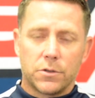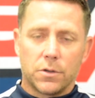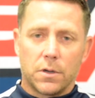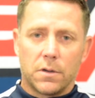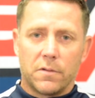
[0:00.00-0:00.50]
Has
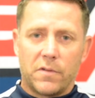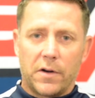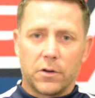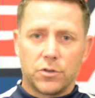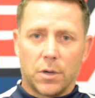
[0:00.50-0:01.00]
done a
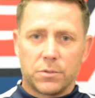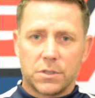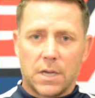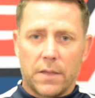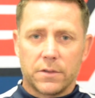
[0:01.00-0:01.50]
very good job to
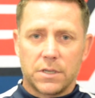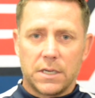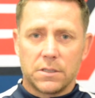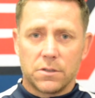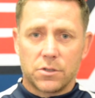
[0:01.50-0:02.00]
start the season.